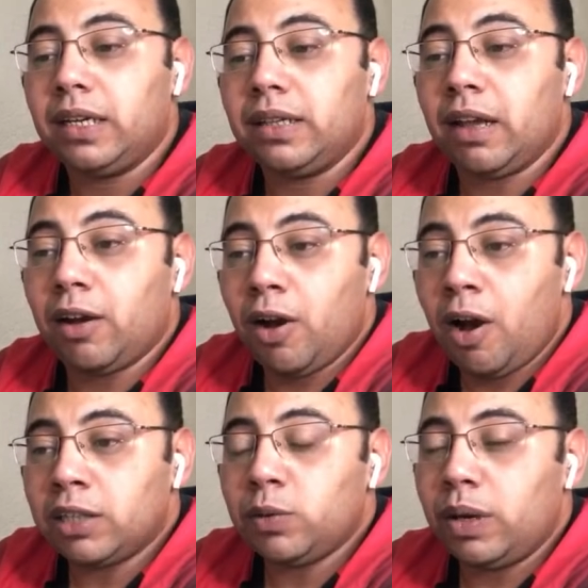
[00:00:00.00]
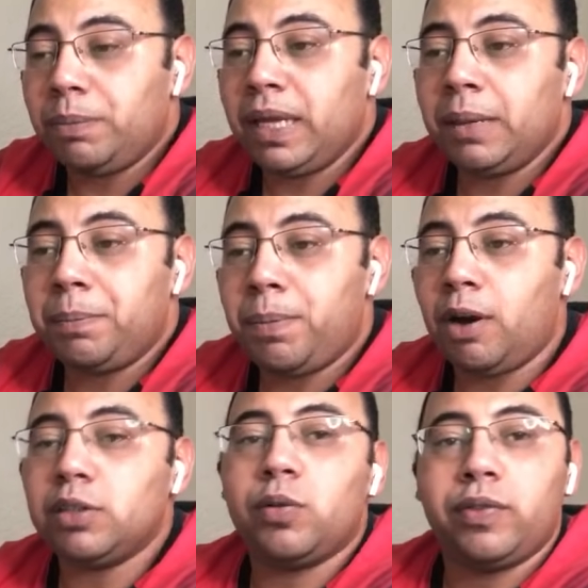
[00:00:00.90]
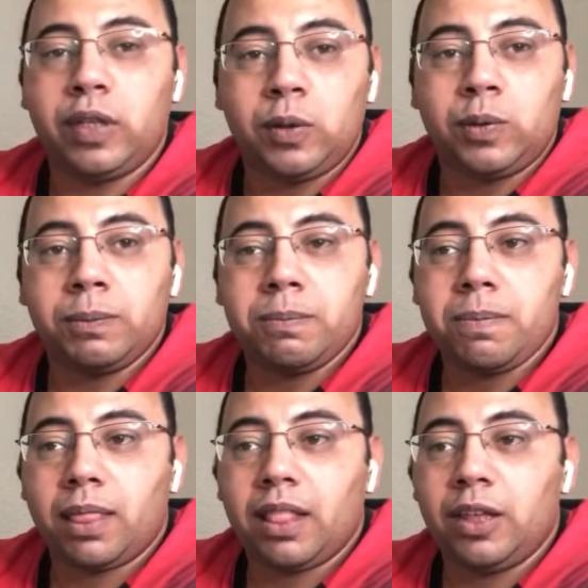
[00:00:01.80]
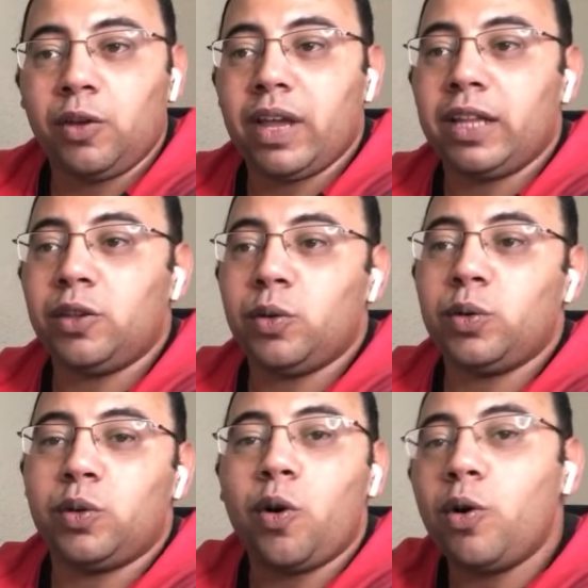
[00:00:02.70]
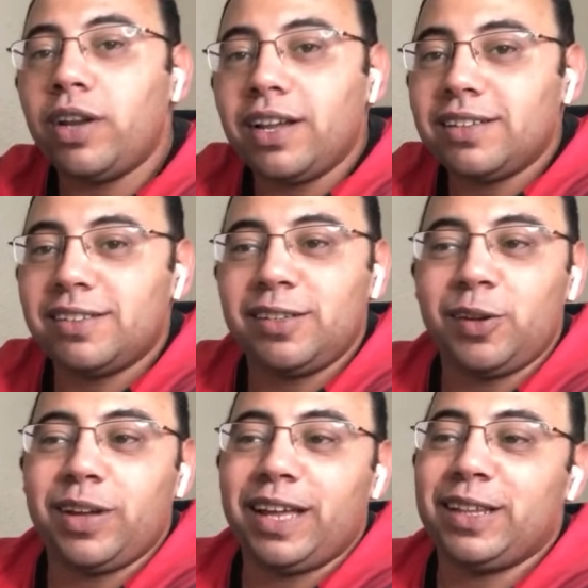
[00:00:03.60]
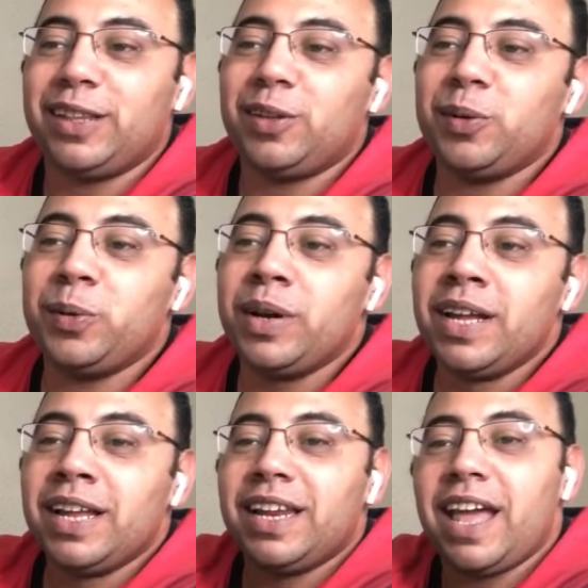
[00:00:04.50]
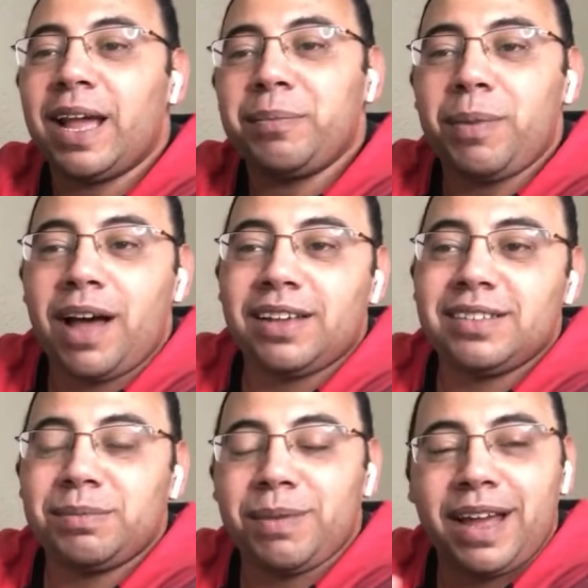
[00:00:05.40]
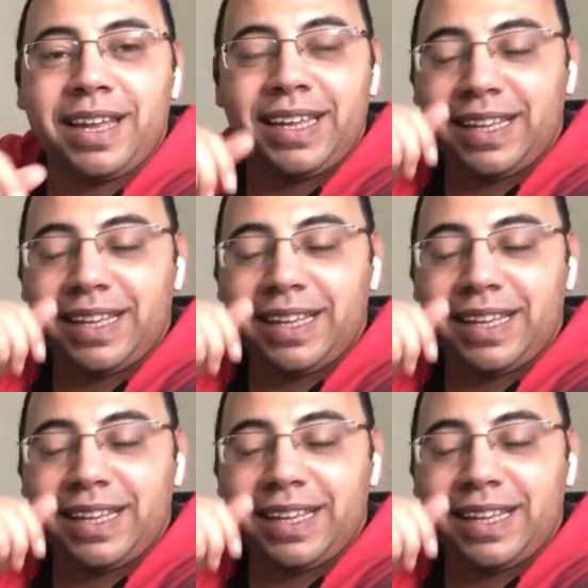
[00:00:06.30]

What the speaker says: The car will be part of you. You can do donuts, you can do like pass by